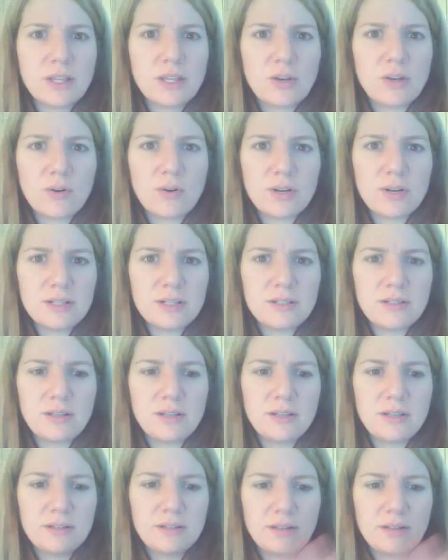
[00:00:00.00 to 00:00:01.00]
go
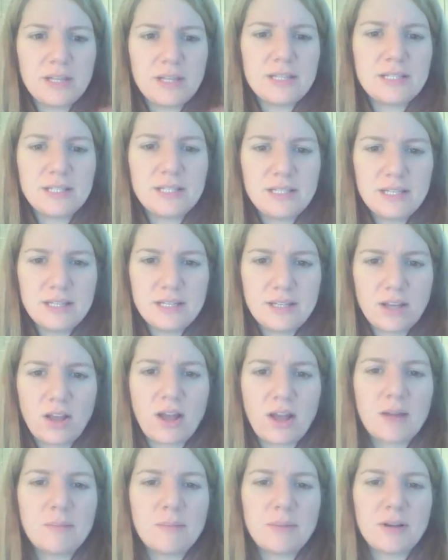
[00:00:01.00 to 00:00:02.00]
into detail
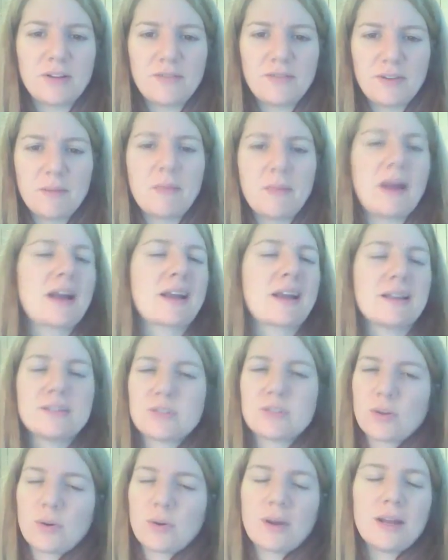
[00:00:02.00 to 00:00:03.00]
on peer feedback, and
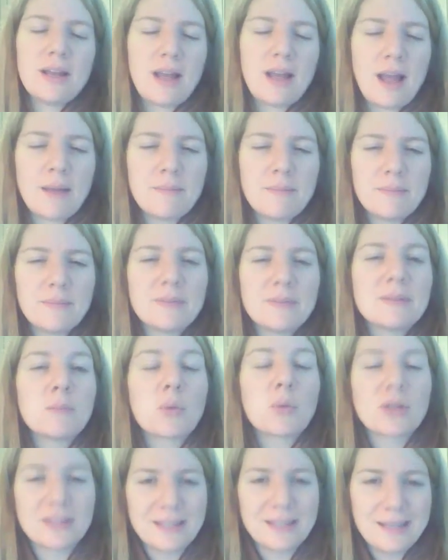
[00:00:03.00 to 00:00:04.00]
so I'm
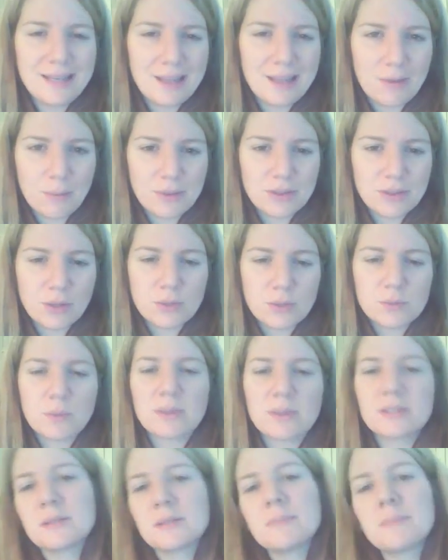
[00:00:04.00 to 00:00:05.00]
more lenient with those
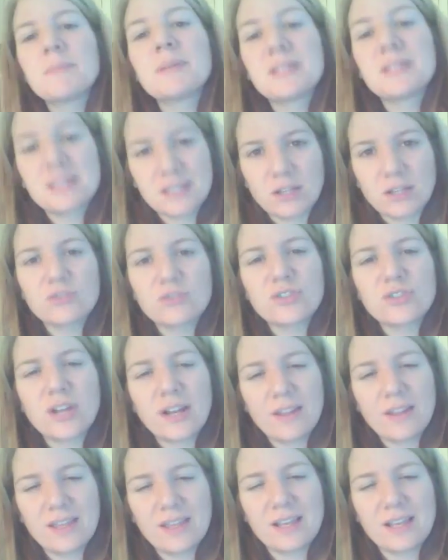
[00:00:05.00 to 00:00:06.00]
ones. But still, try
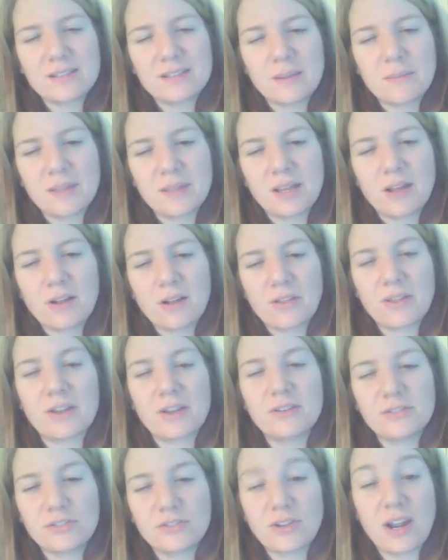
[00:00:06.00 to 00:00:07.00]
to think of something other
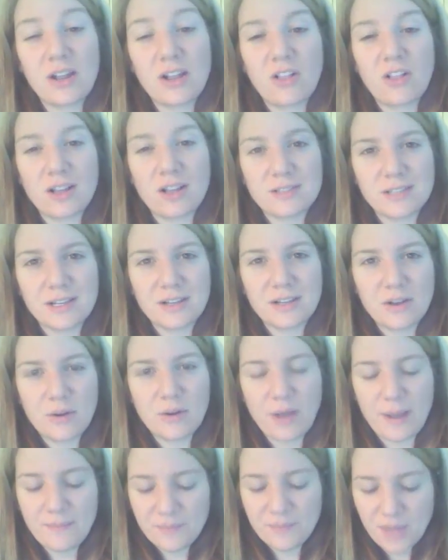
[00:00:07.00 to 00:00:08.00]
than great glossing,
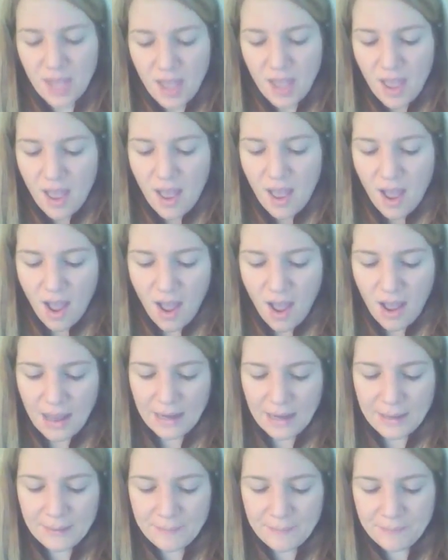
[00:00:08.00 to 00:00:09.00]
okay?
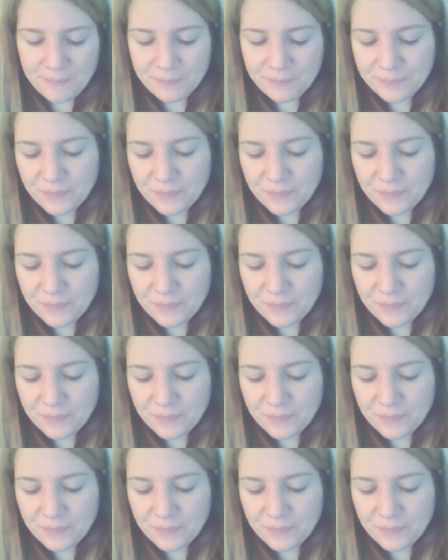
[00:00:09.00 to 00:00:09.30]
Um,